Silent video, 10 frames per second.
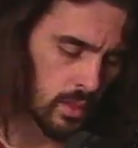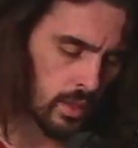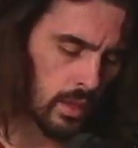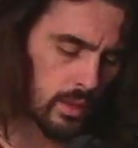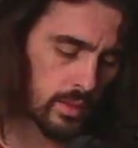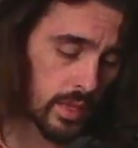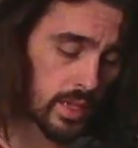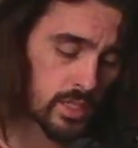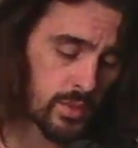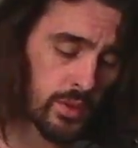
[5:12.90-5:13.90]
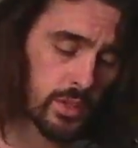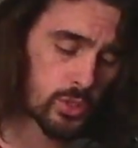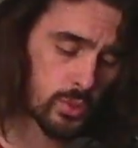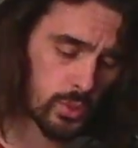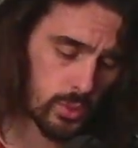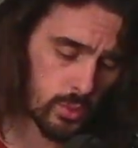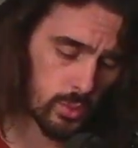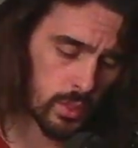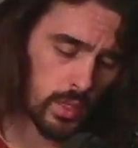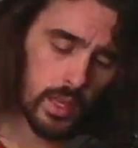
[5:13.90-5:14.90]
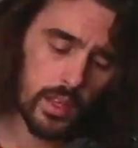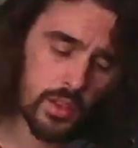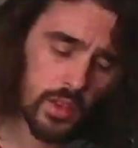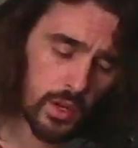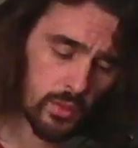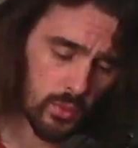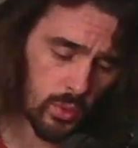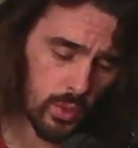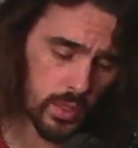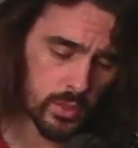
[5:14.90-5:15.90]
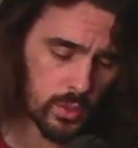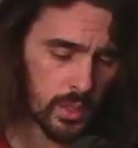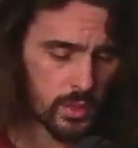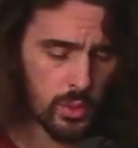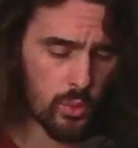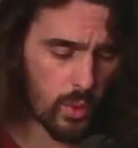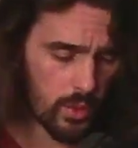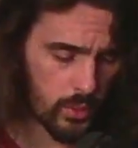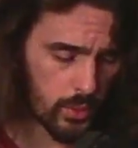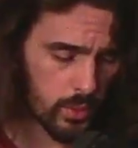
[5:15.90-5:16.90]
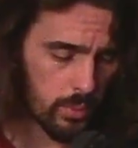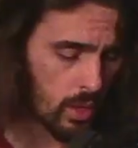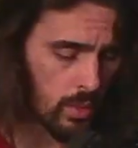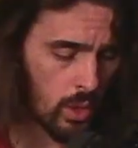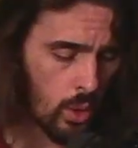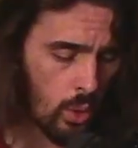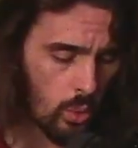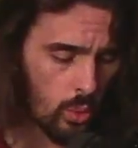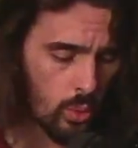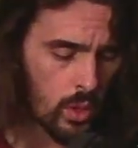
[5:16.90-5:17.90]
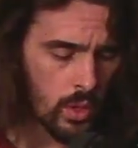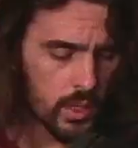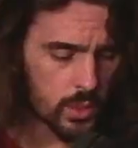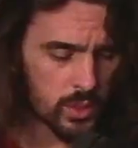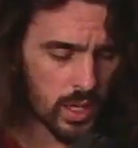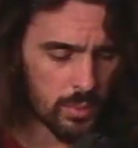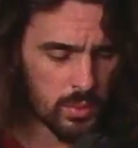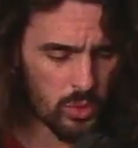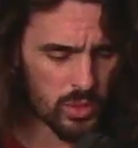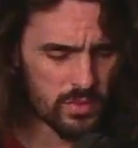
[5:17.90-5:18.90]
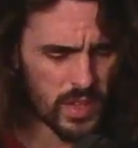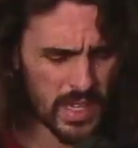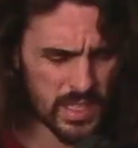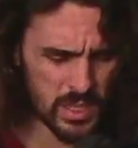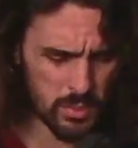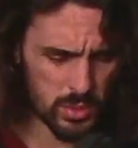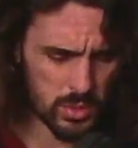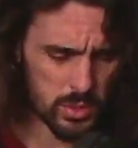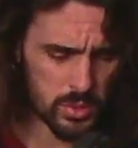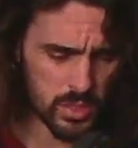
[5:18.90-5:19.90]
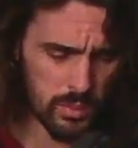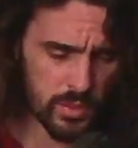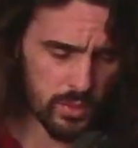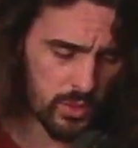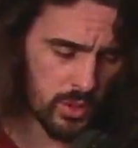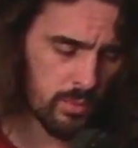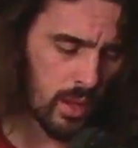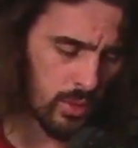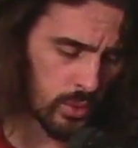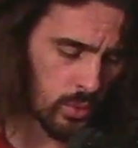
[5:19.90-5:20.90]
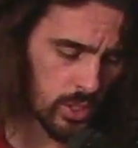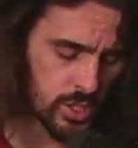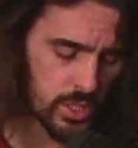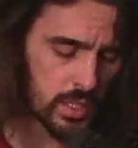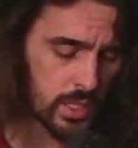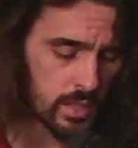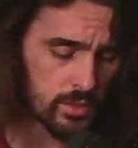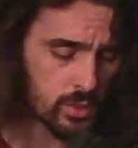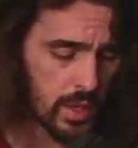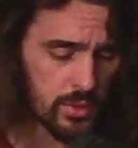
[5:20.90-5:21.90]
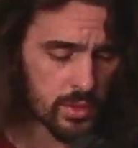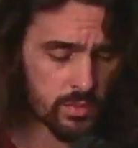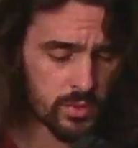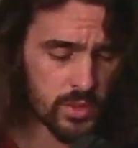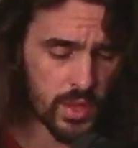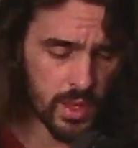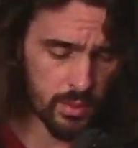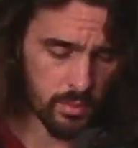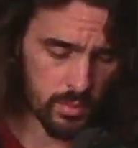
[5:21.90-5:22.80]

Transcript: That is very true, and therefore I do not know whether, upon the whole, it would not be more advisable to do something for their mother while she lives rather than for them.